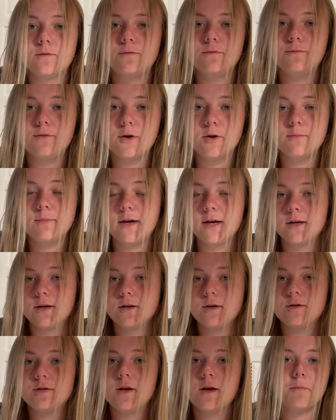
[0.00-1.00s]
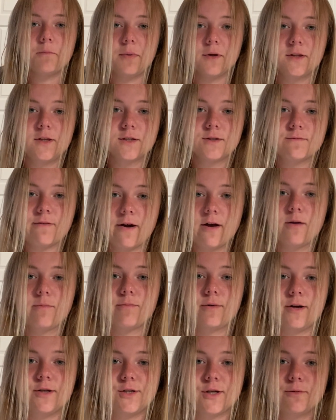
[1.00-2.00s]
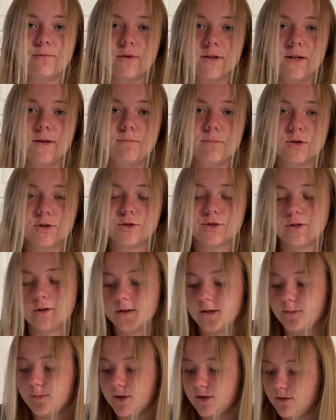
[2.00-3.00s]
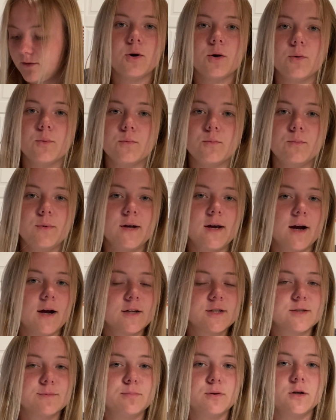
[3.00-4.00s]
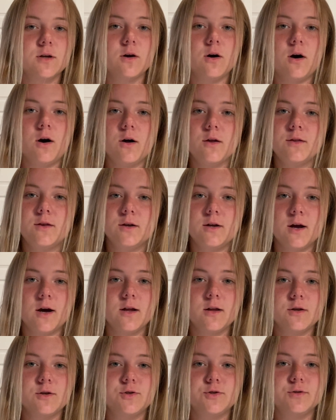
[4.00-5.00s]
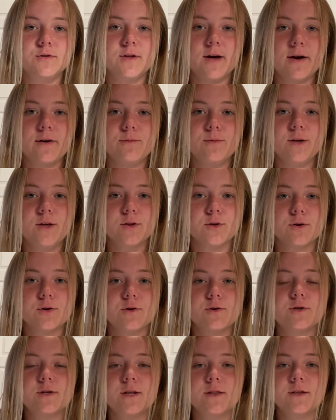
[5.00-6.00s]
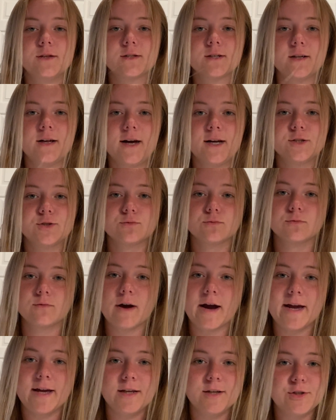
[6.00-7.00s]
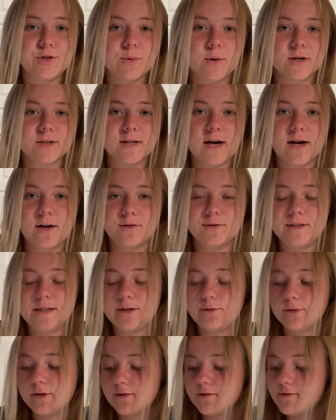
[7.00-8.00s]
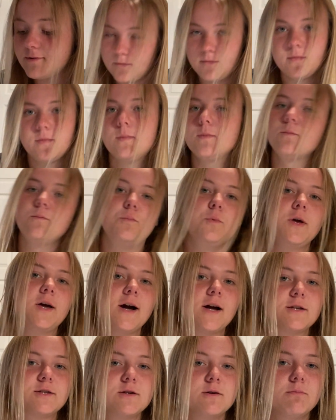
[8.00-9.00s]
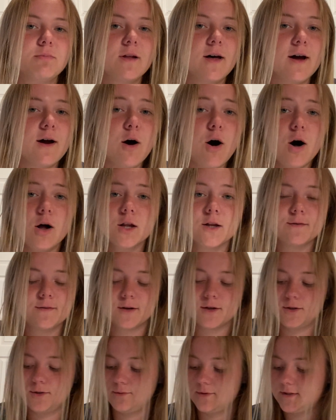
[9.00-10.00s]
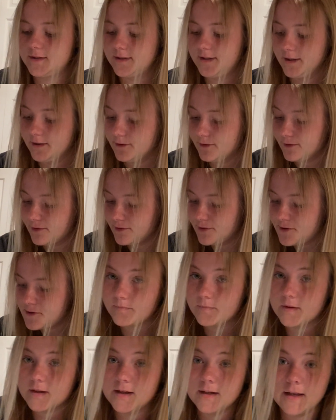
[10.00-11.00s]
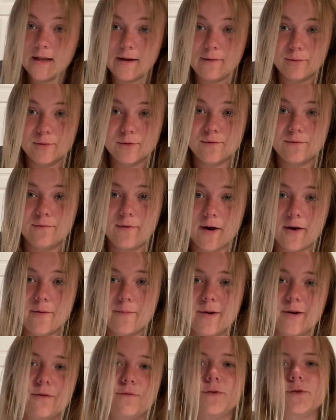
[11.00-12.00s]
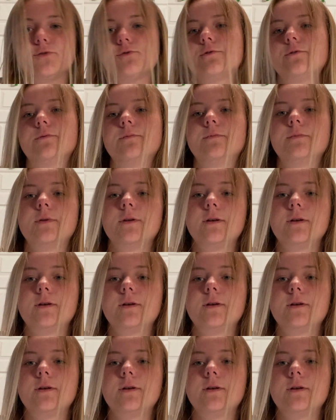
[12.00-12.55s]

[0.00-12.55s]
filmmakers, but this final project really pushed our limits. We got to put all the knowledge that we learned in this class right into our title sequence. We got to apply all of our new skills. It was very beneficial